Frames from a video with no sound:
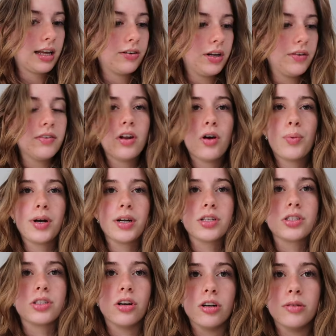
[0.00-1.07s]
I don't even know where to
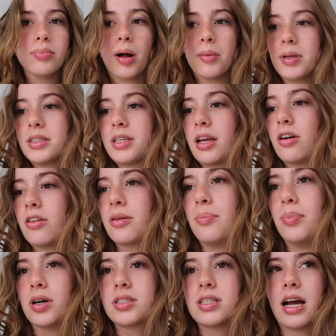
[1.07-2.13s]
start. Probably take all the
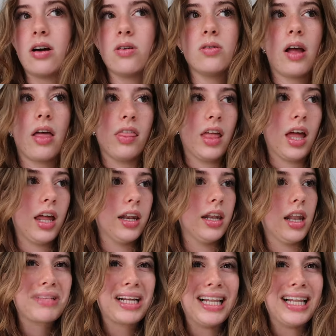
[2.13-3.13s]
books out and then